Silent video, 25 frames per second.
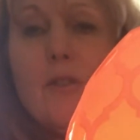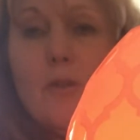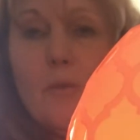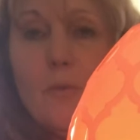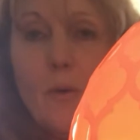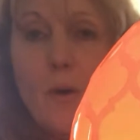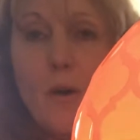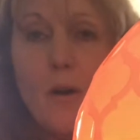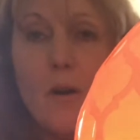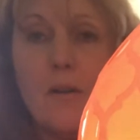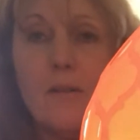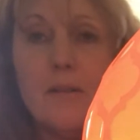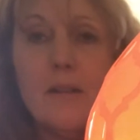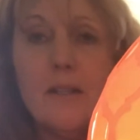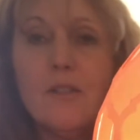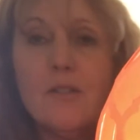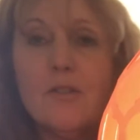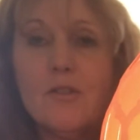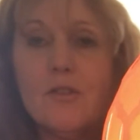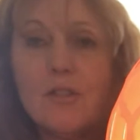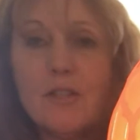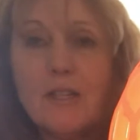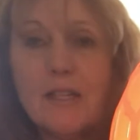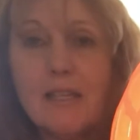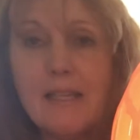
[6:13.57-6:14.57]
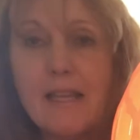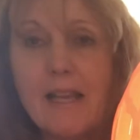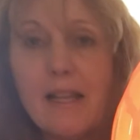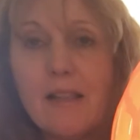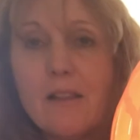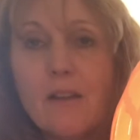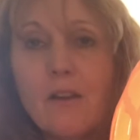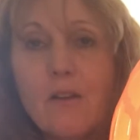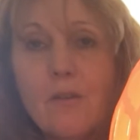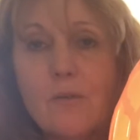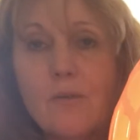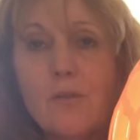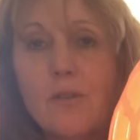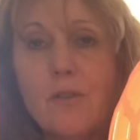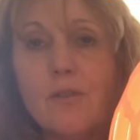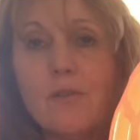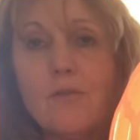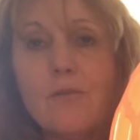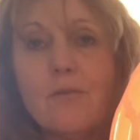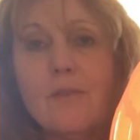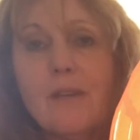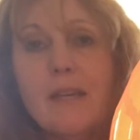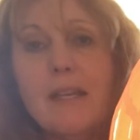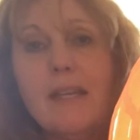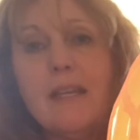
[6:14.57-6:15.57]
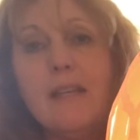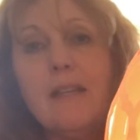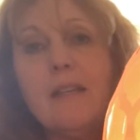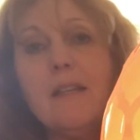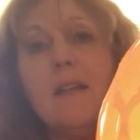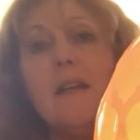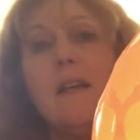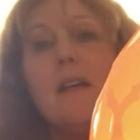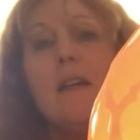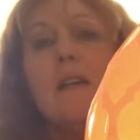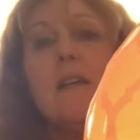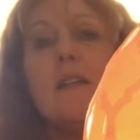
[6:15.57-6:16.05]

to orange to yellow to green